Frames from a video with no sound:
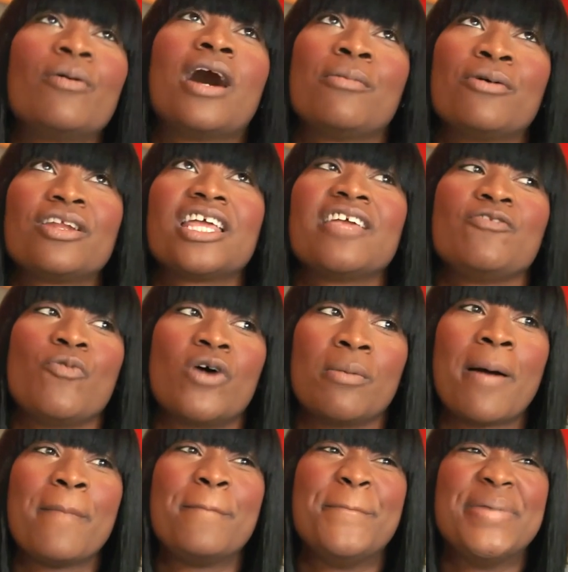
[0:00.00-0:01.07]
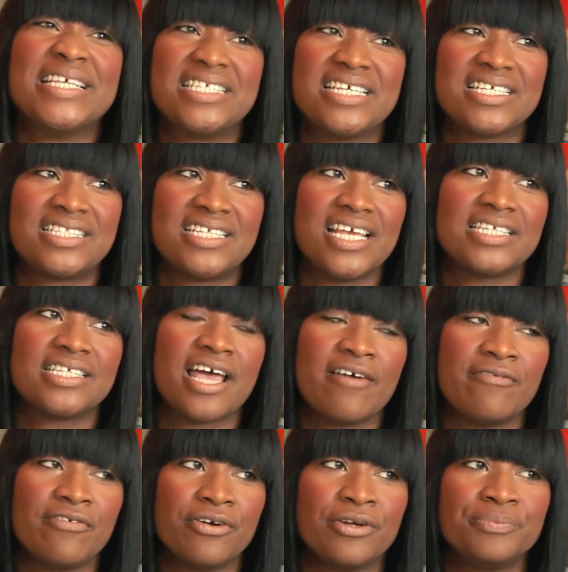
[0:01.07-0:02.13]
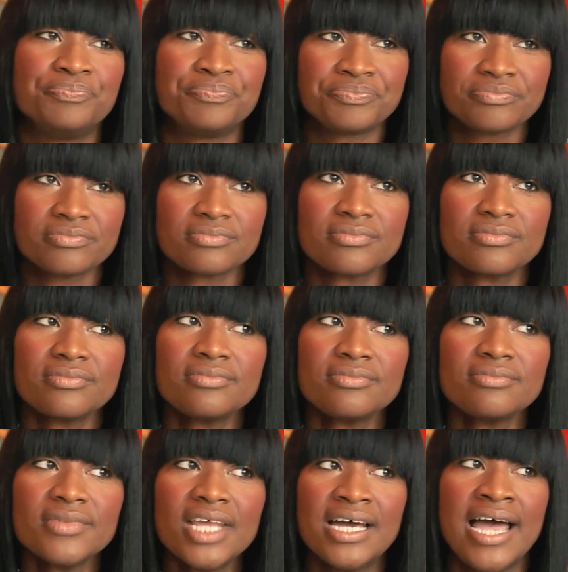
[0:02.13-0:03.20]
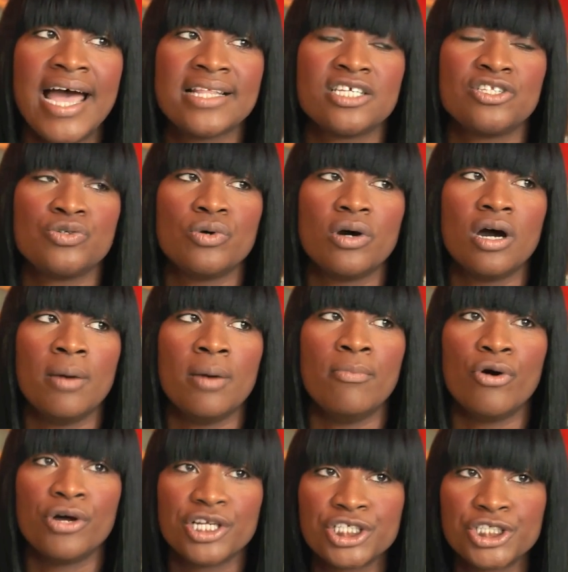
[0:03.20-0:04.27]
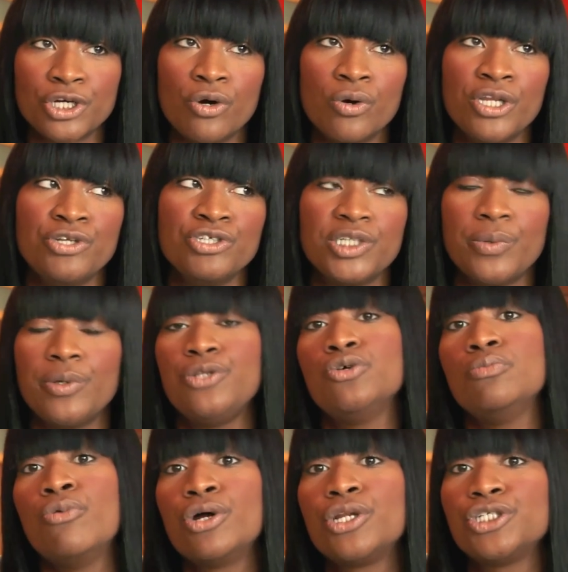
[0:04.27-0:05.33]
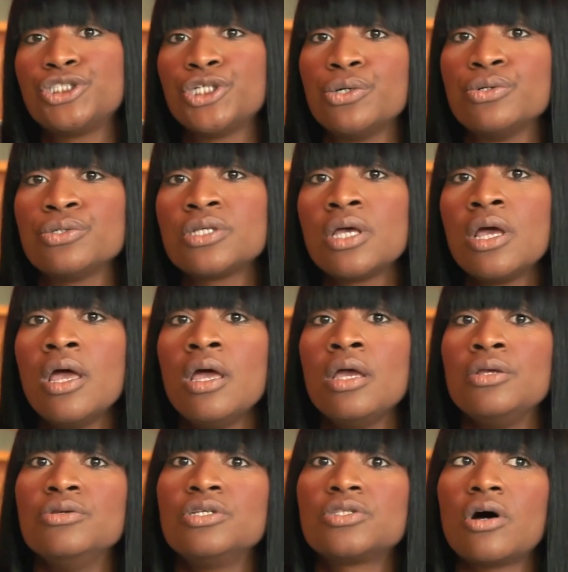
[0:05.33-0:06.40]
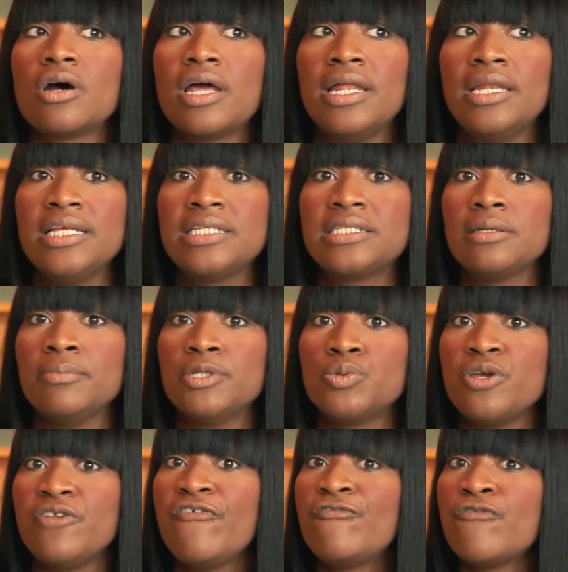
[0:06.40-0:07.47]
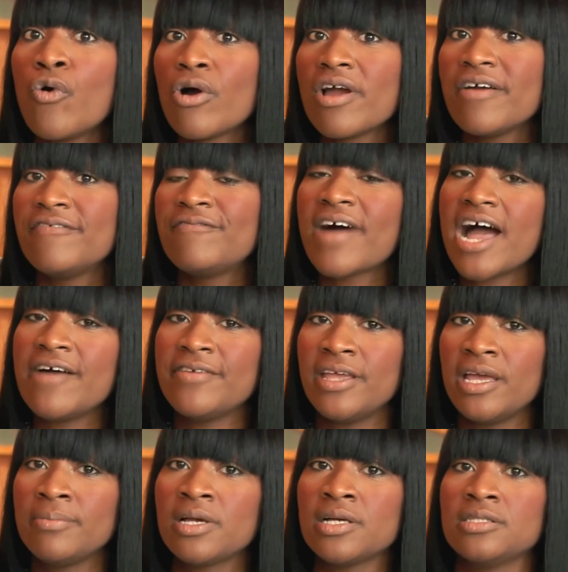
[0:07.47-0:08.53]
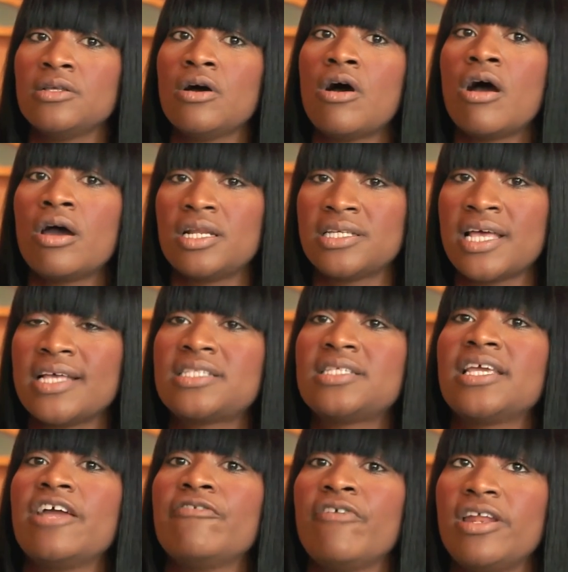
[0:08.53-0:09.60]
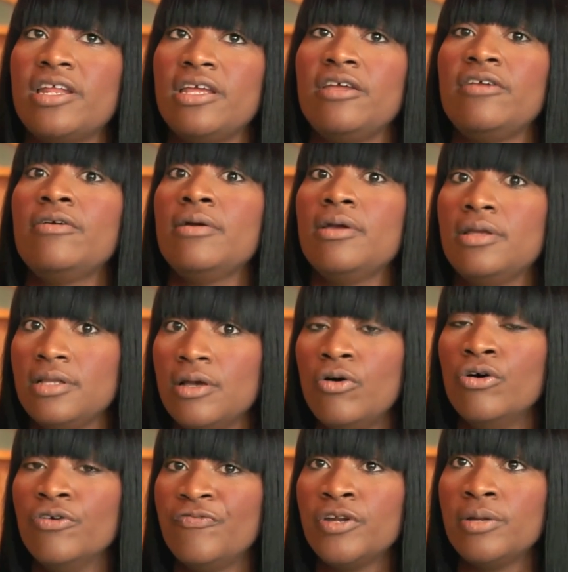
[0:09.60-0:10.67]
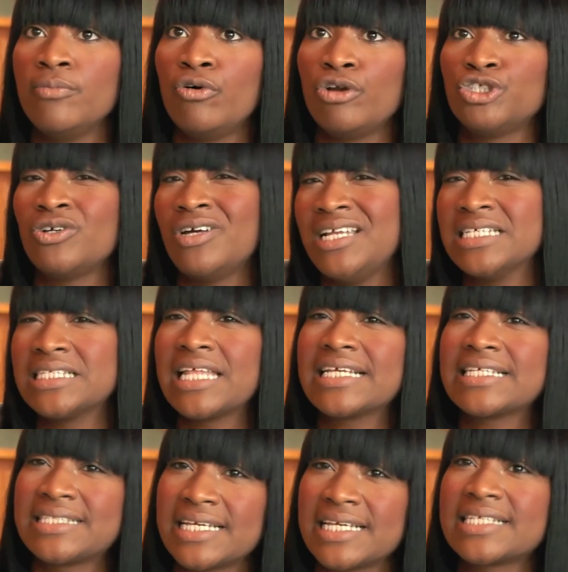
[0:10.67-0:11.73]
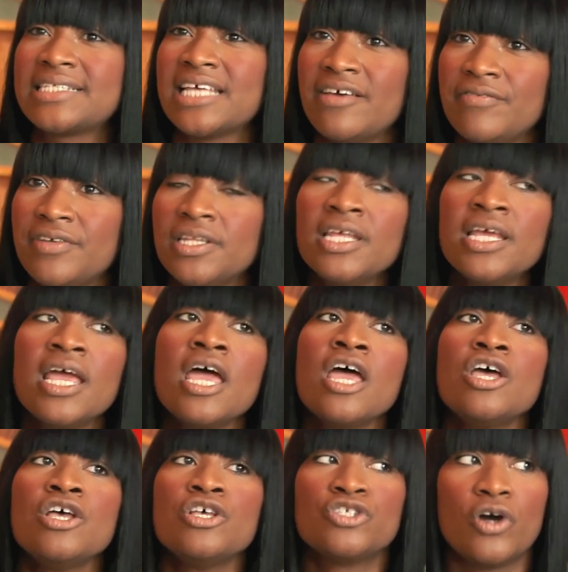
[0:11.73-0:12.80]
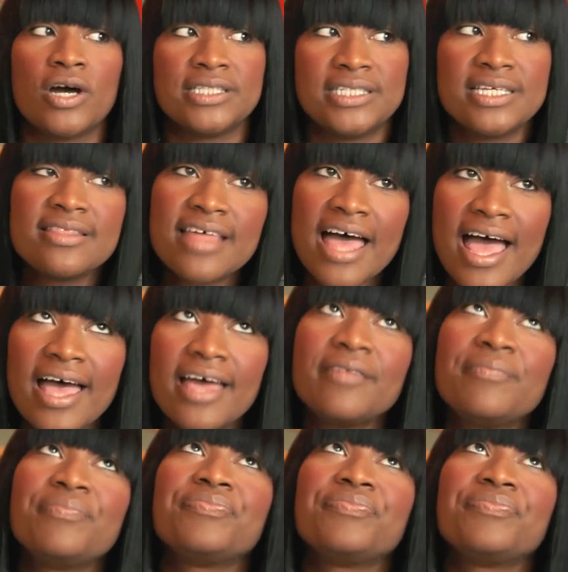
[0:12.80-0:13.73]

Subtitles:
I'm gonna give you one of my busiest days ever. I had to do a morning show, and usually when you do morning shows, you start at least between 4 and 5 a.m. because the artist has to get ready for the morning show at least like 6, 7. So I did that.